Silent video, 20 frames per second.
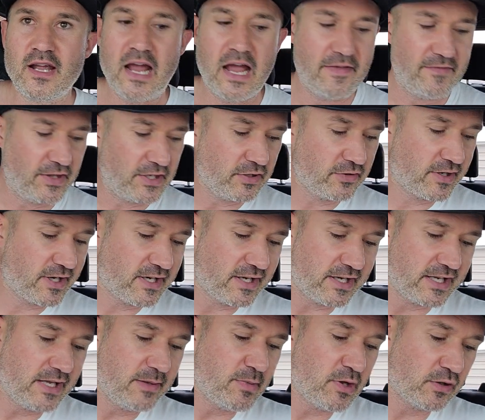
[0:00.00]
And then you get
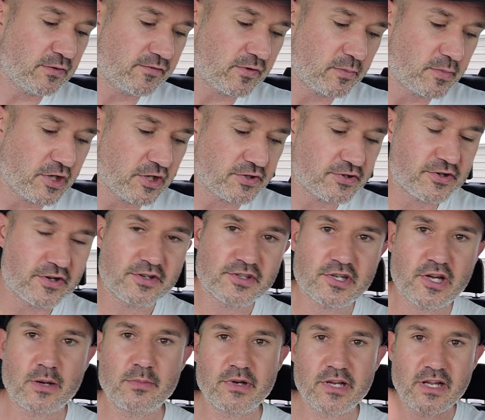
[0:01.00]
an email from your
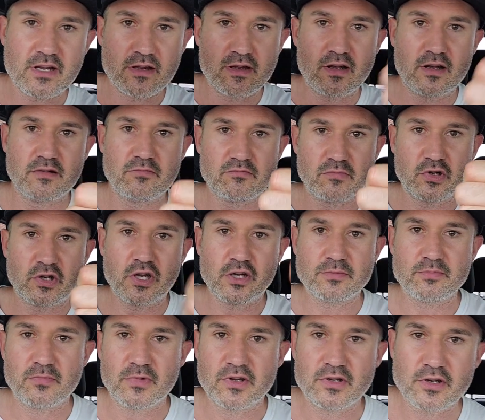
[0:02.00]
insurance company.
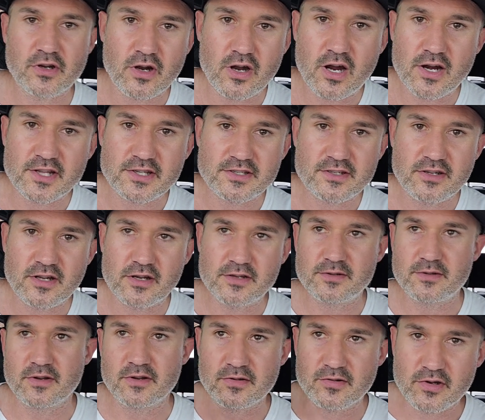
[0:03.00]
Good, your audit's
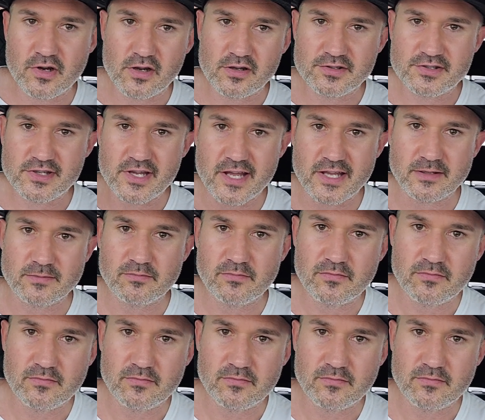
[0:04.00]
done. You're all set.